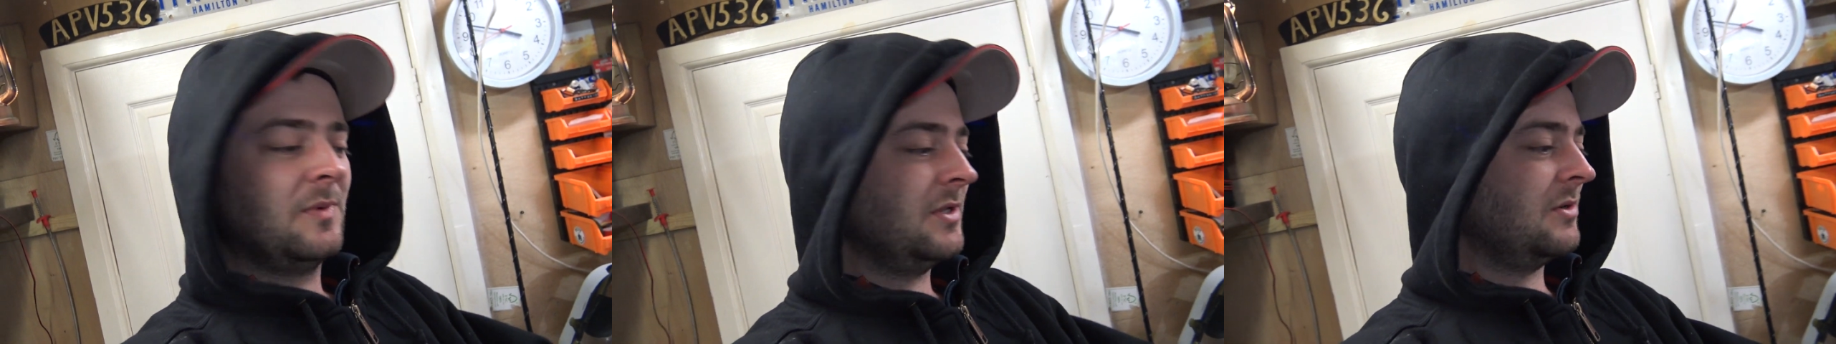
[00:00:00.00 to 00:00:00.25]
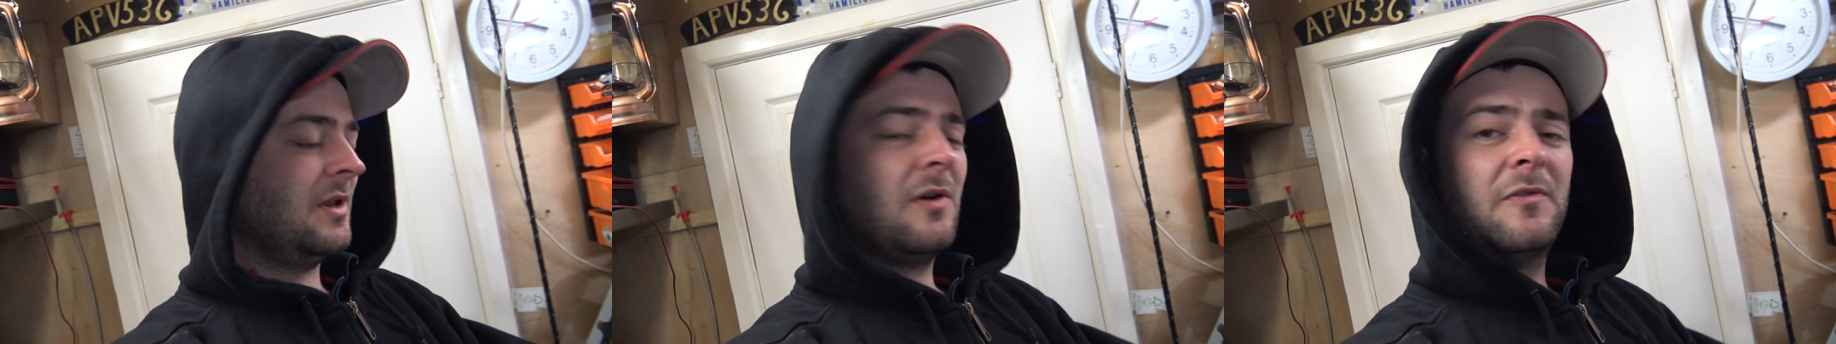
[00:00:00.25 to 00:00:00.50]
We
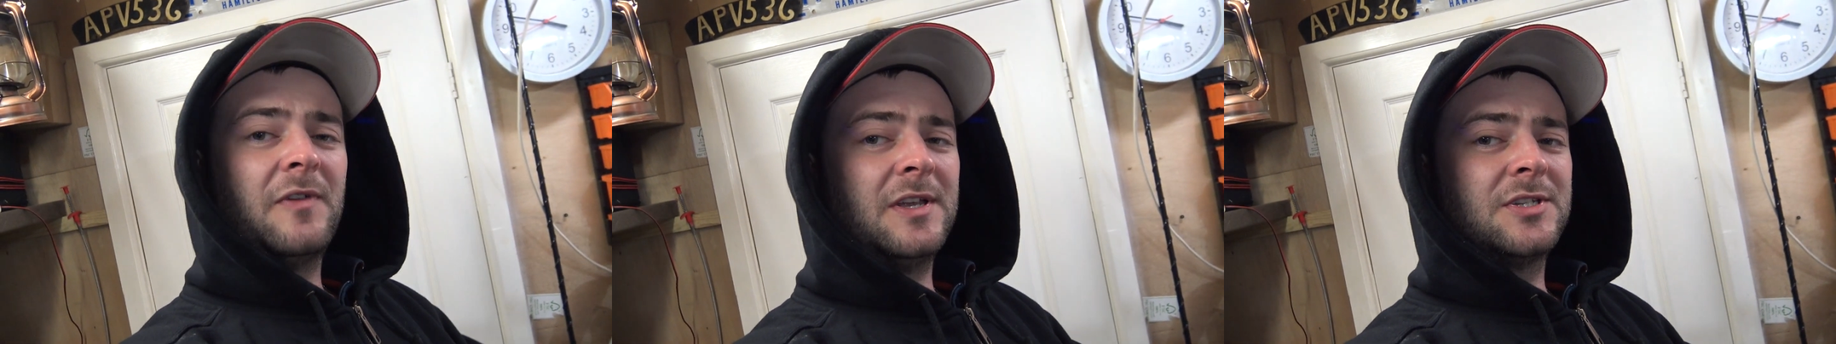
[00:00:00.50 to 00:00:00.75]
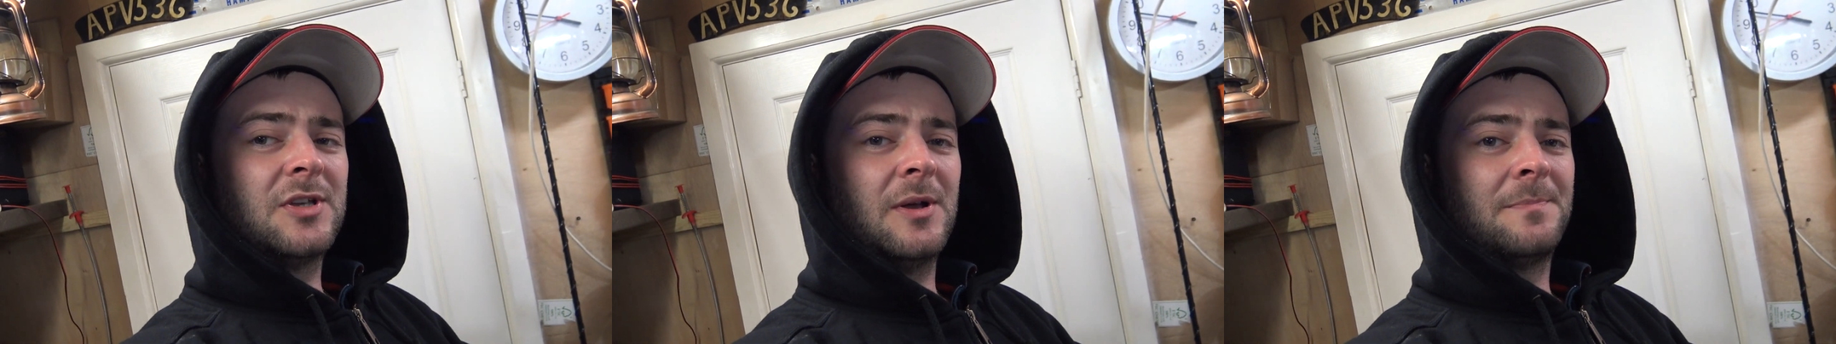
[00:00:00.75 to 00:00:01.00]
can do the old
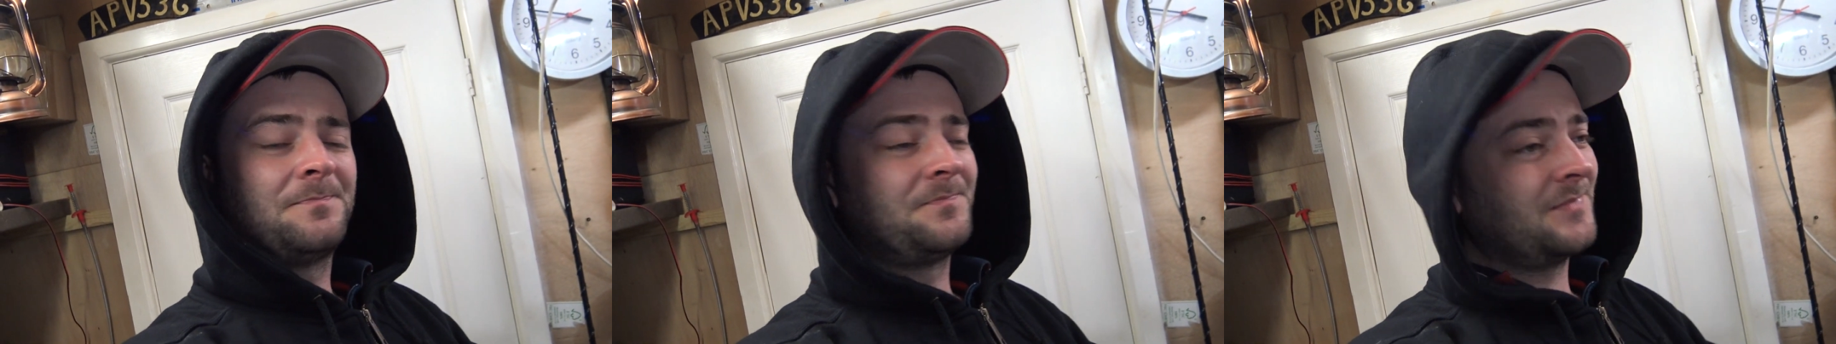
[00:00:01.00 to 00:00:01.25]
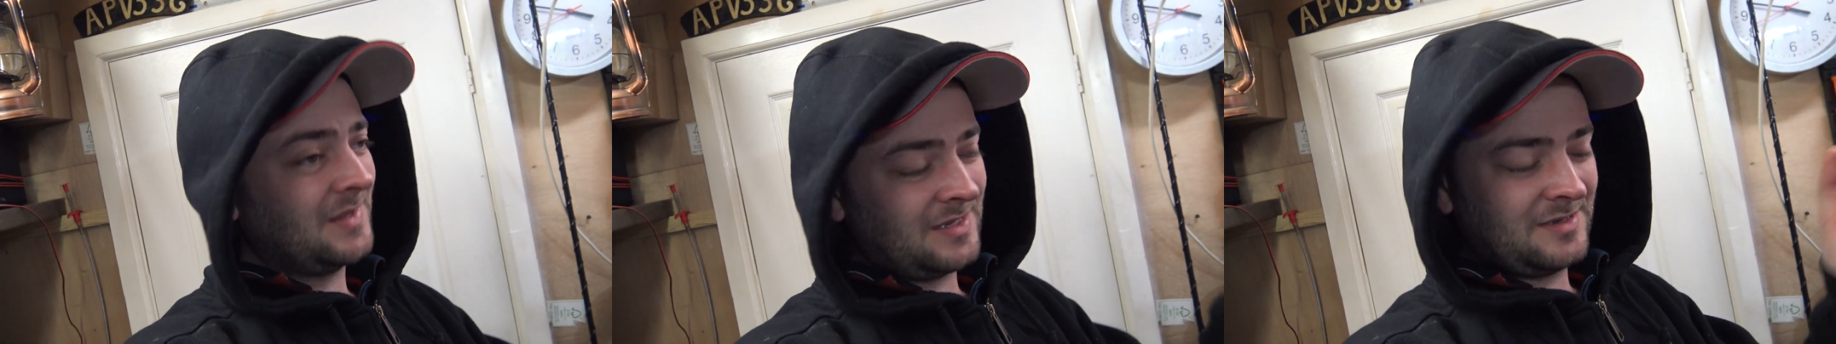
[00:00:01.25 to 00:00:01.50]
FaceTime,
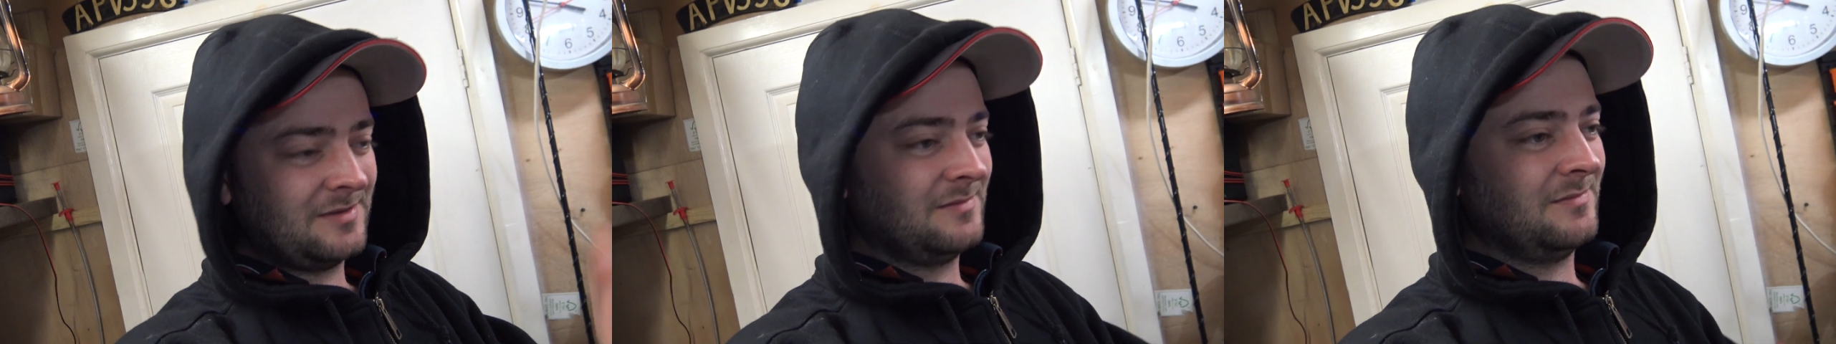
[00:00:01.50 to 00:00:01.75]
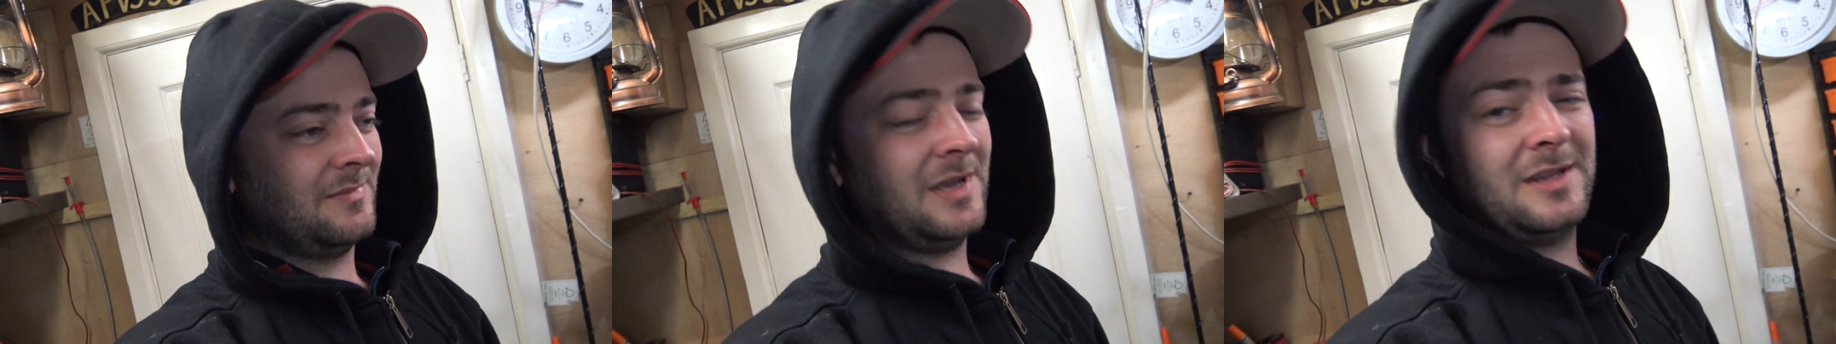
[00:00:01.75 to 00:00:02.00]

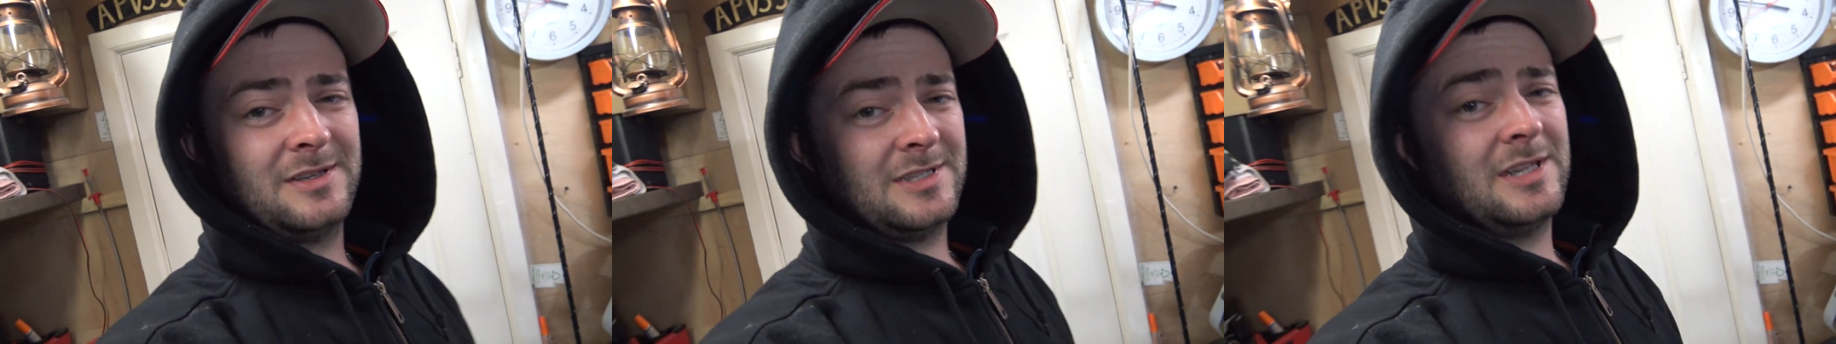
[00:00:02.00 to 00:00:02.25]
mate.